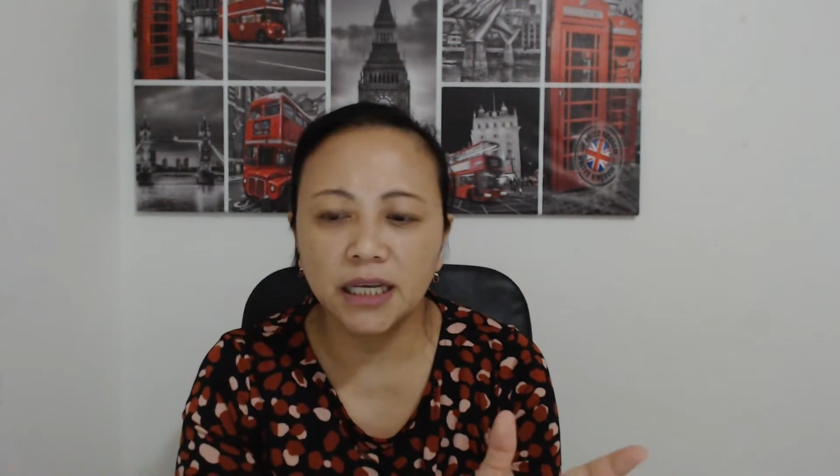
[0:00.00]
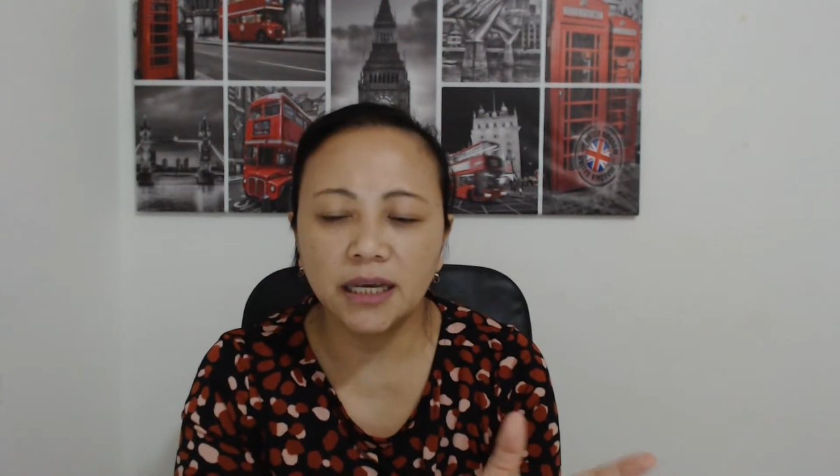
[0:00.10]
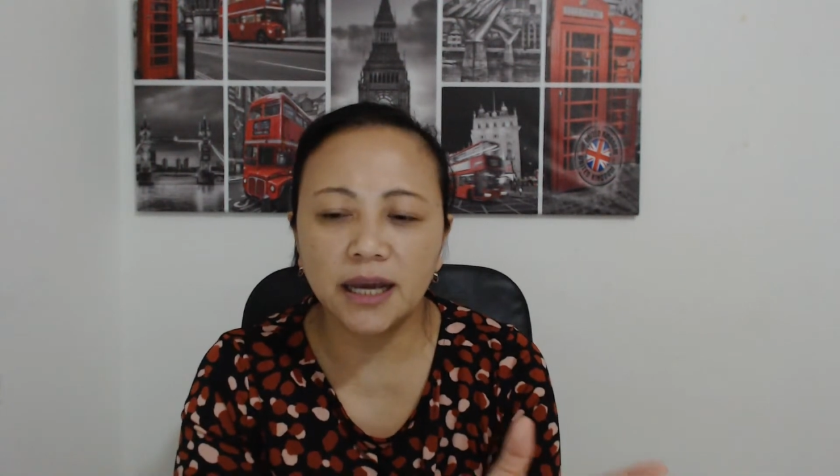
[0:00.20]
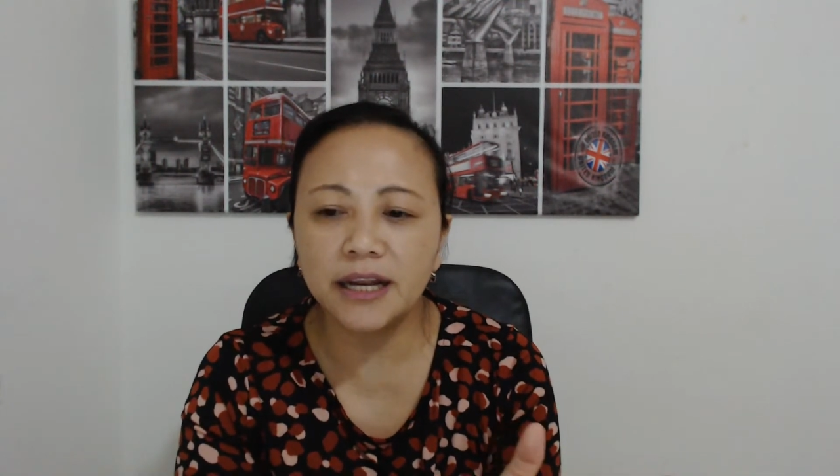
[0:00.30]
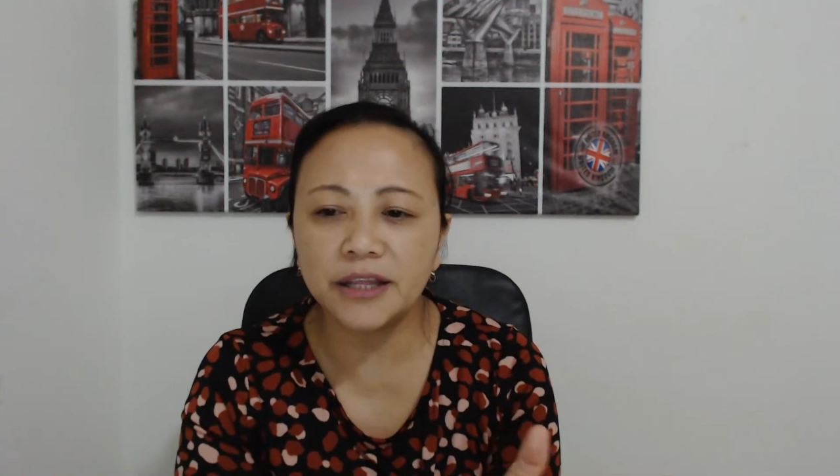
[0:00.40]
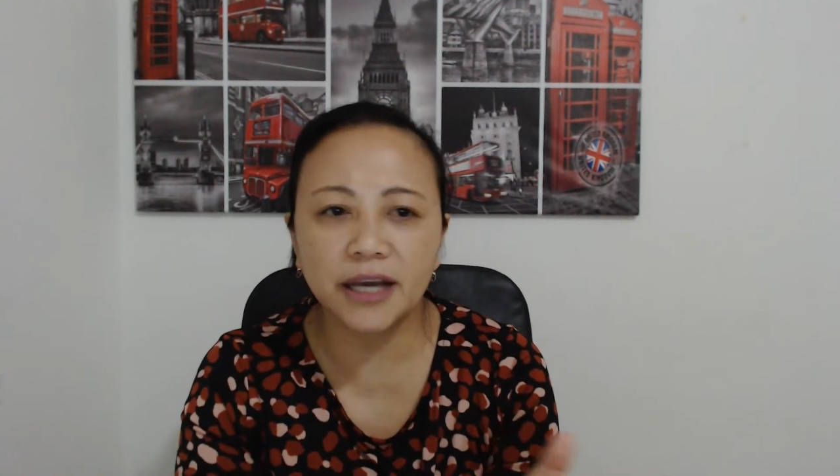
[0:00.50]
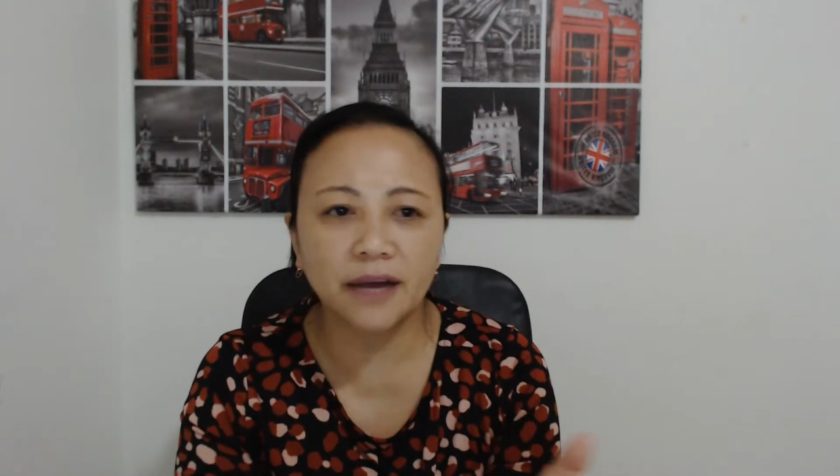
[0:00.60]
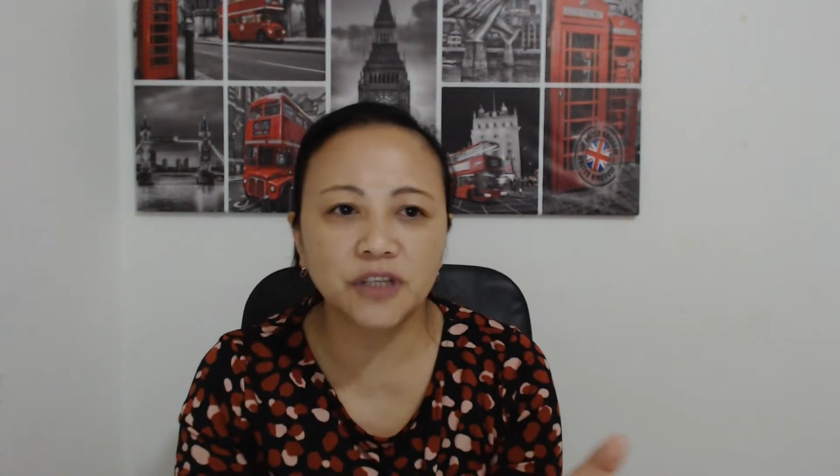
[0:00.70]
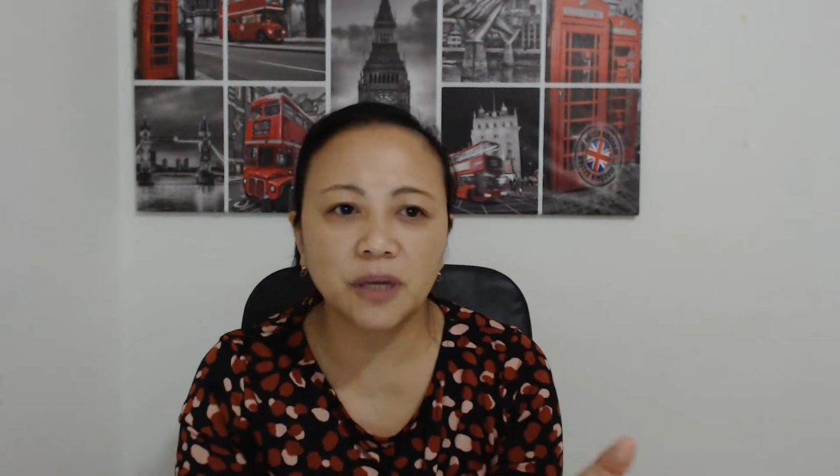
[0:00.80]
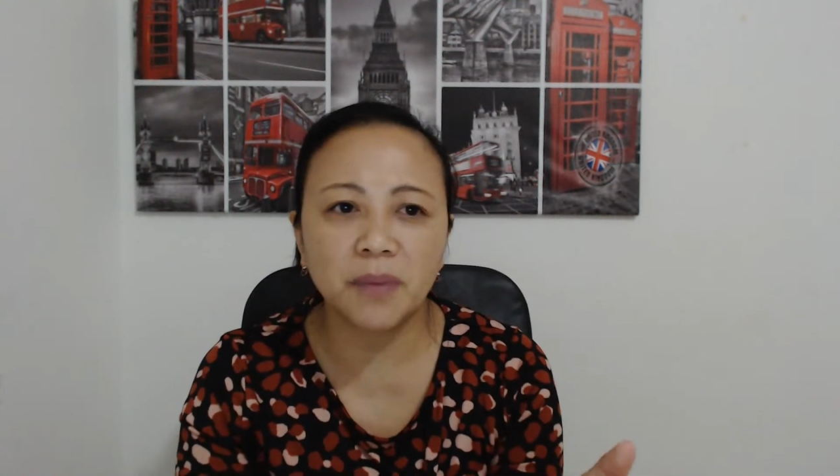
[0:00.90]
anything
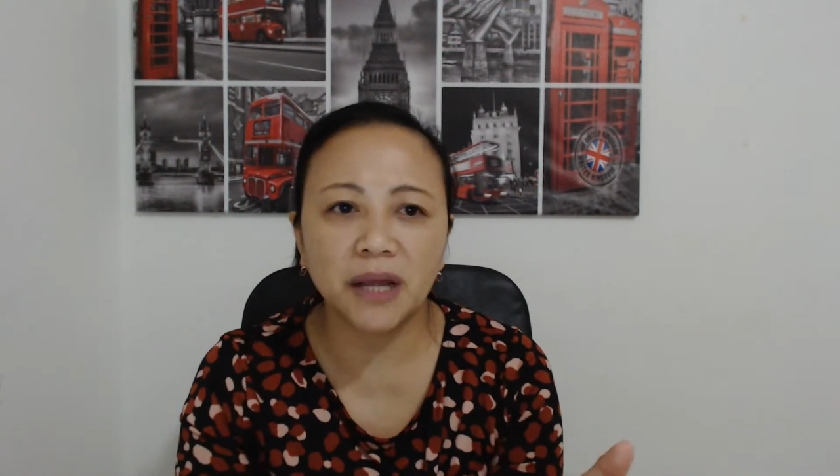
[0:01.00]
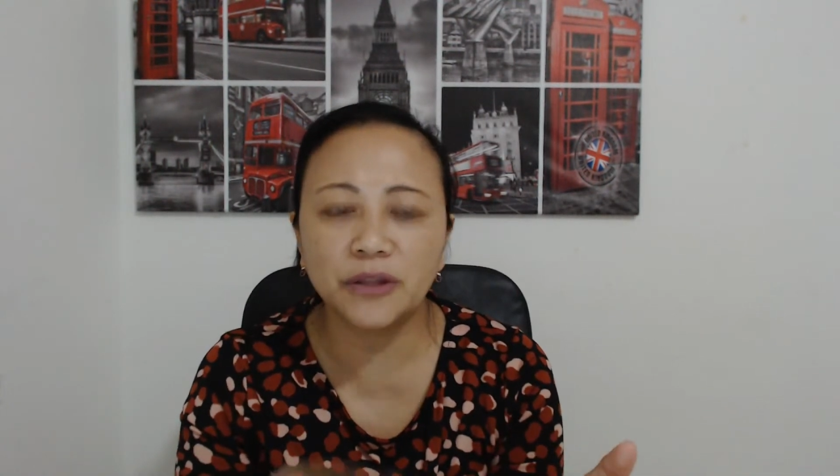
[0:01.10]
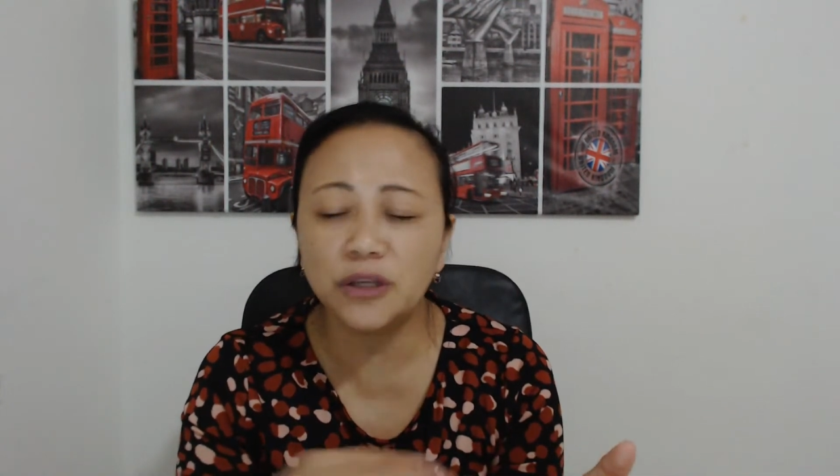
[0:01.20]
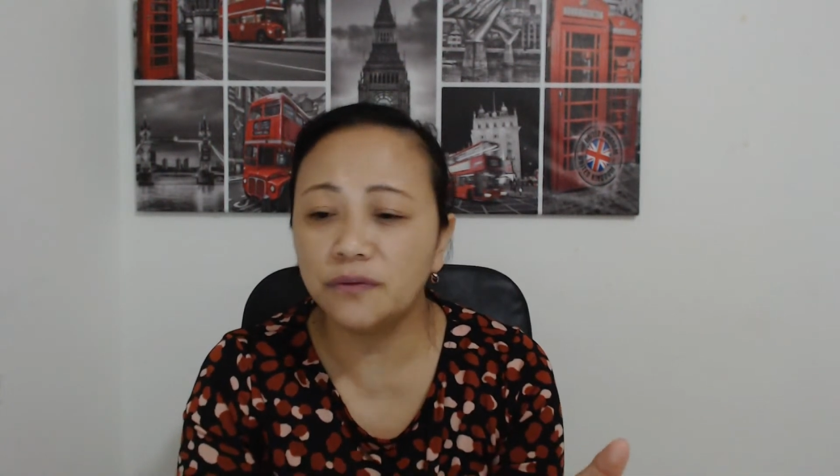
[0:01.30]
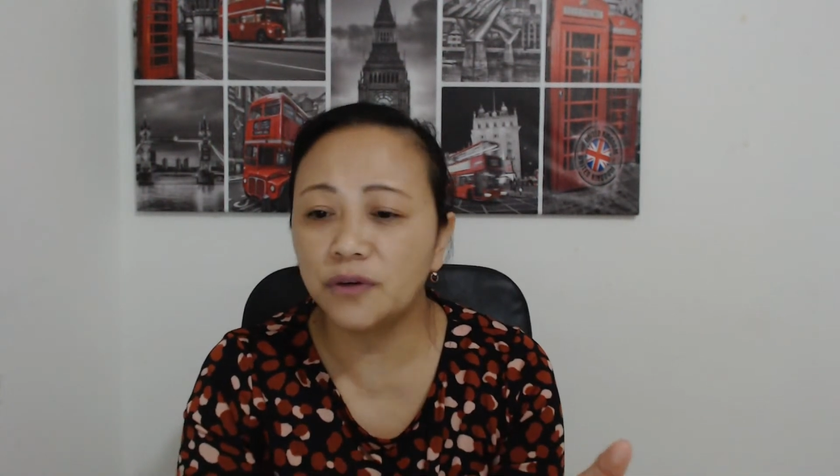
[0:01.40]
after a month, you've